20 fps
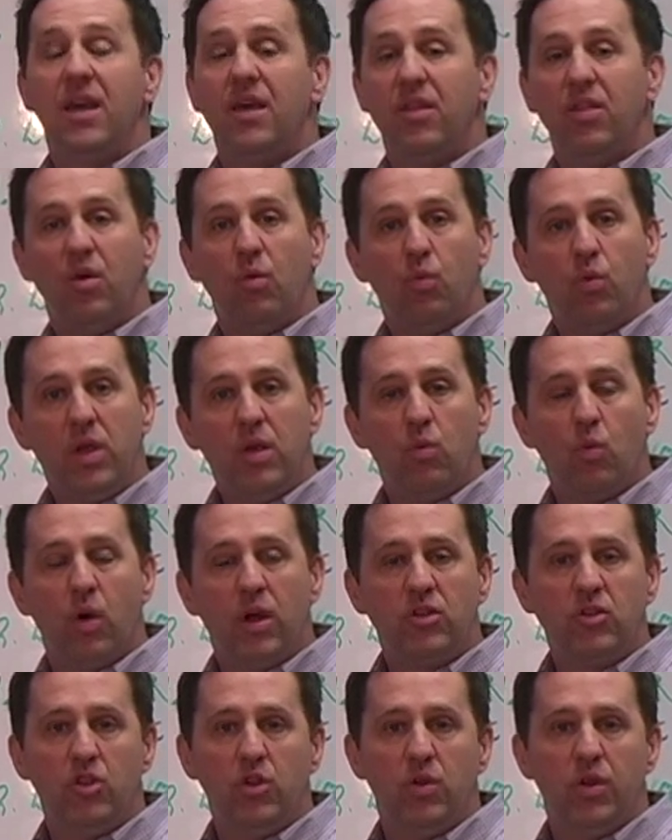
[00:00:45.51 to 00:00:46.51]
that we
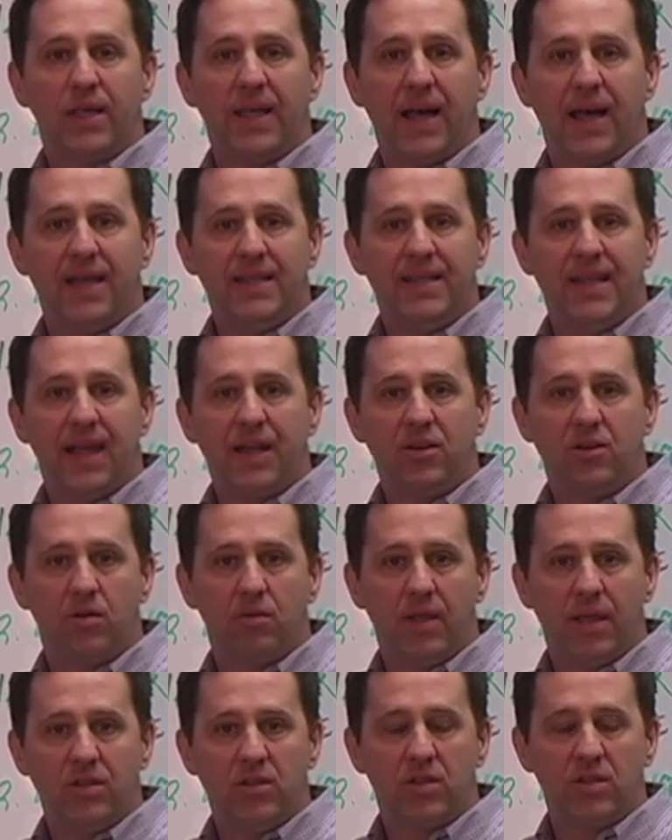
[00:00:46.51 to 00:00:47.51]
want you to contact your
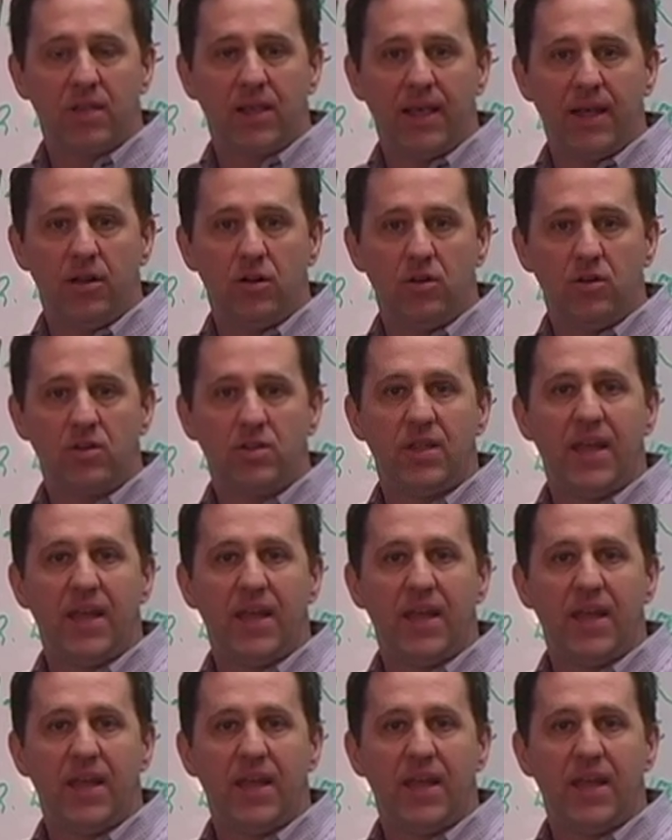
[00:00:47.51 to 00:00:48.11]
legislators